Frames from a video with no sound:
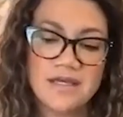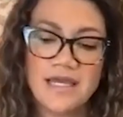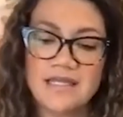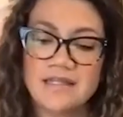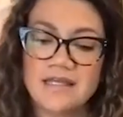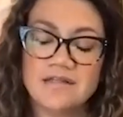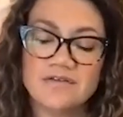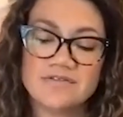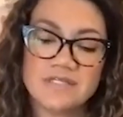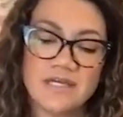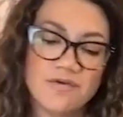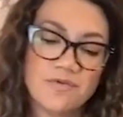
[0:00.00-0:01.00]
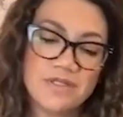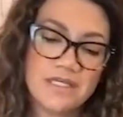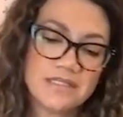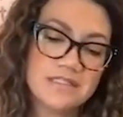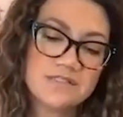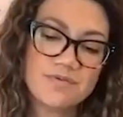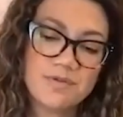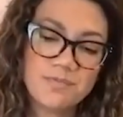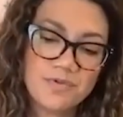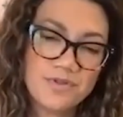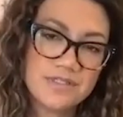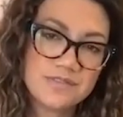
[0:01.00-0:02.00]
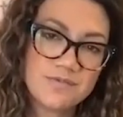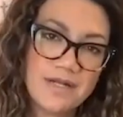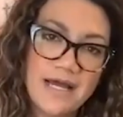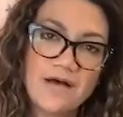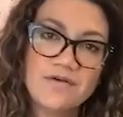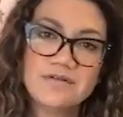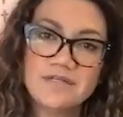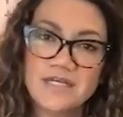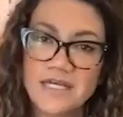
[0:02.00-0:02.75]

and then they'll say, We like this one, pull this one out.